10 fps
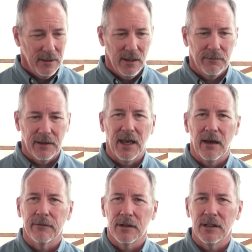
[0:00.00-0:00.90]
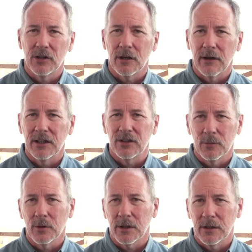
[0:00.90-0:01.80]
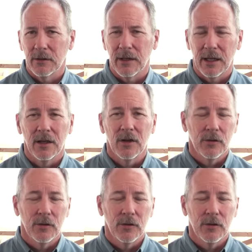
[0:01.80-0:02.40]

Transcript: If they have degeneration, we're going to do that.